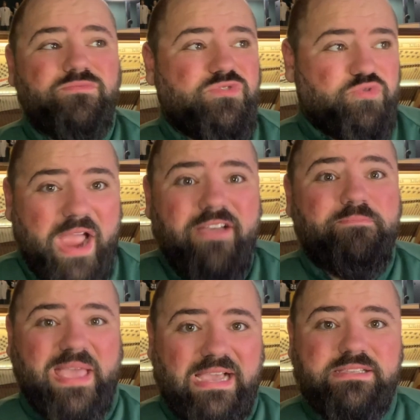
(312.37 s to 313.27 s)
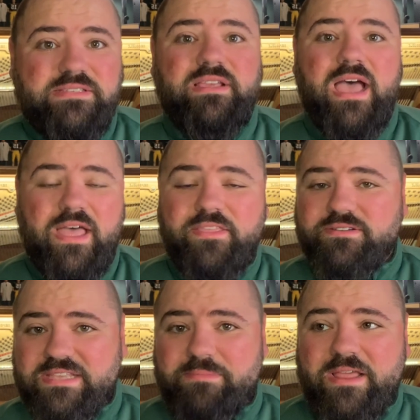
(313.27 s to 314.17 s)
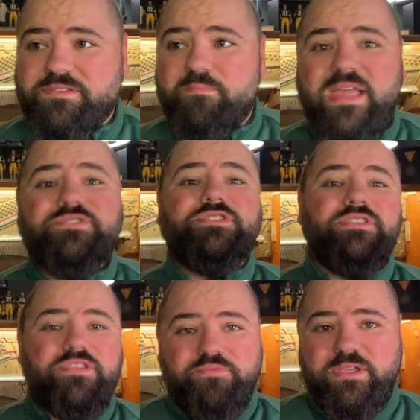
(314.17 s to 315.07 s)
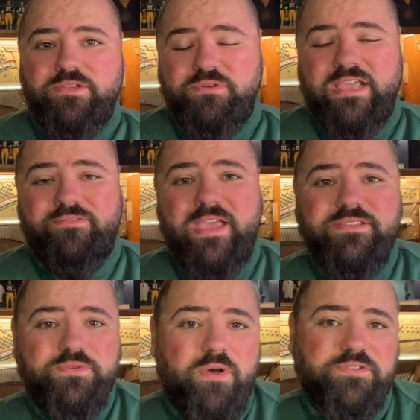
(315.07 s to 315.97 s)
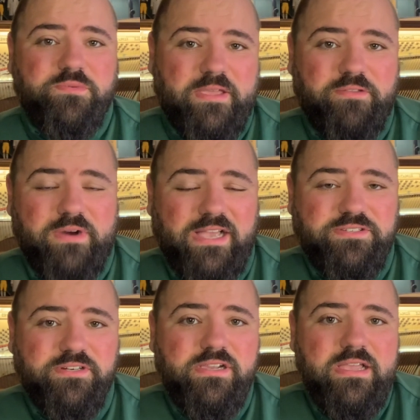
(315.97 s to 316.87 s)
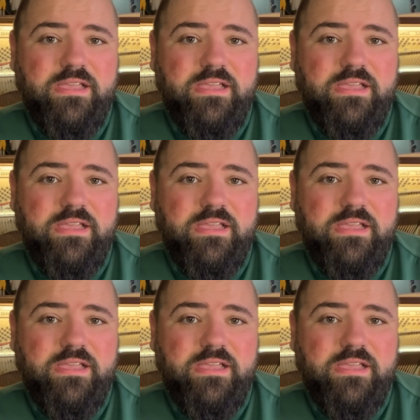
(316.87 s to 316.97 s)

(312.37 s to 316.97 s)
draft picks on their team, not to mention the 3 UDFAs who also made the roster.